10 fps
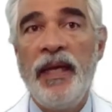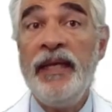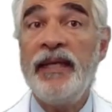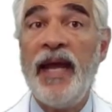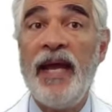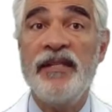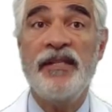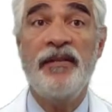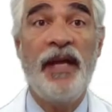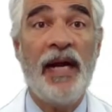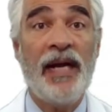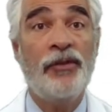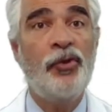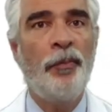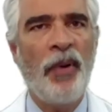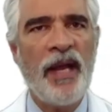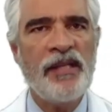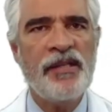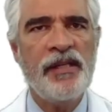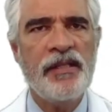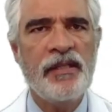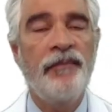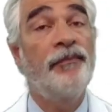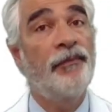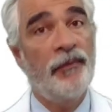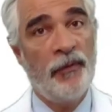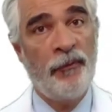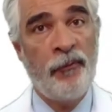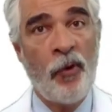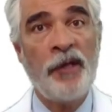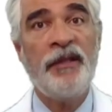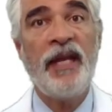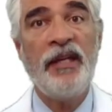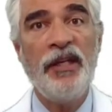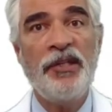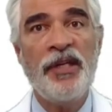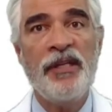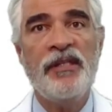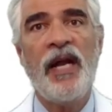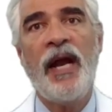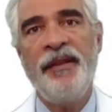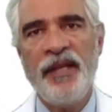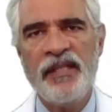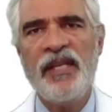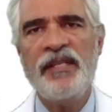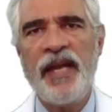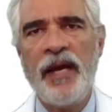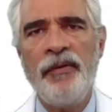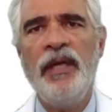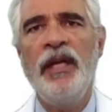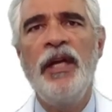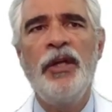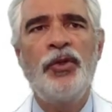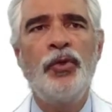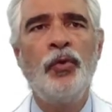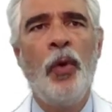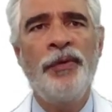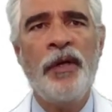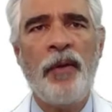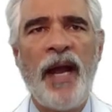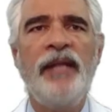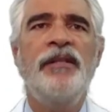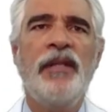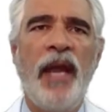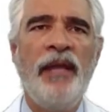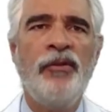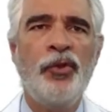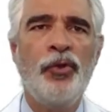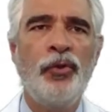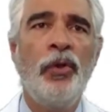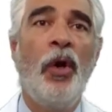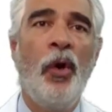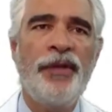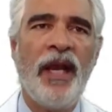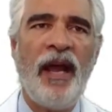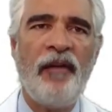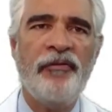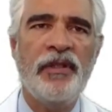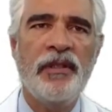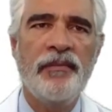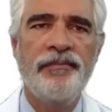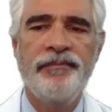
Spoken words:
In case there are 2 placers, 4 technicians are necessary, 2 on the right and 2 on the left.